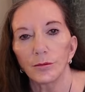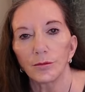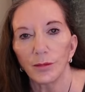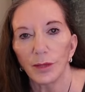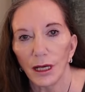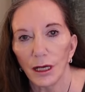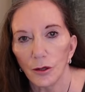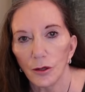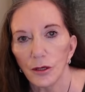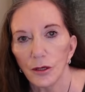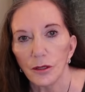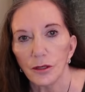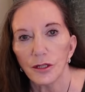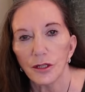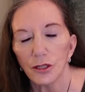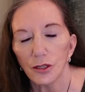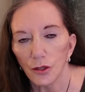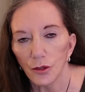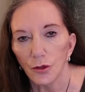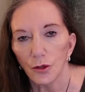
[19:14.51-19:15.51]
Paris,
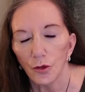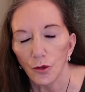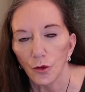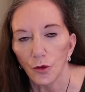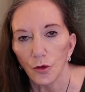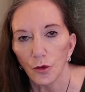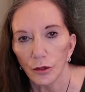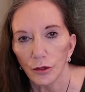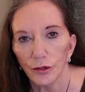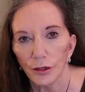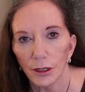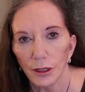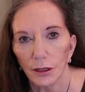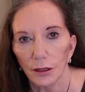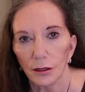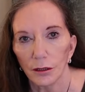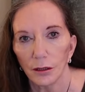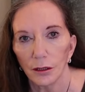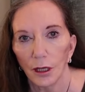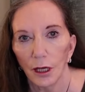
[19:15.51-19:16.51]
New York
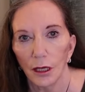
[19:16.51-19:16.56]
thing,